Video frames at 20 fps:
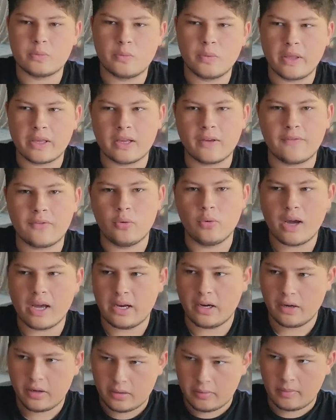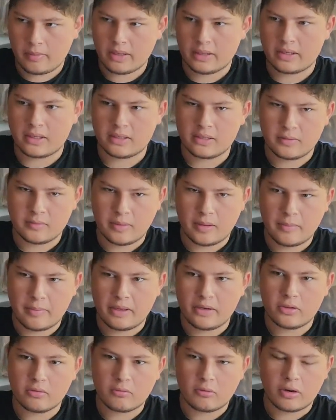Like, if you had it in my
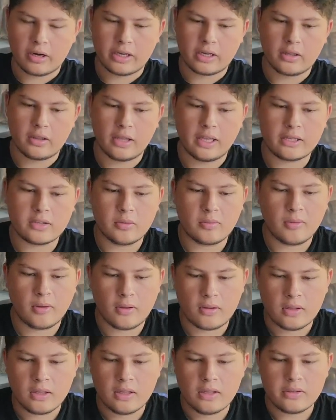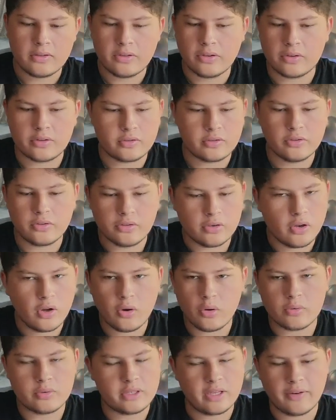bedroom where I collect them all, there's
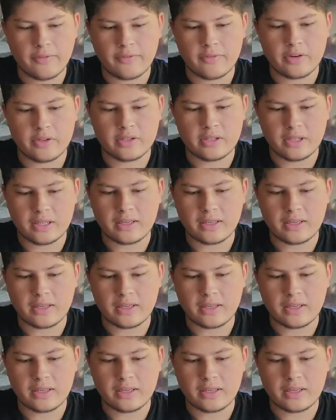no difference.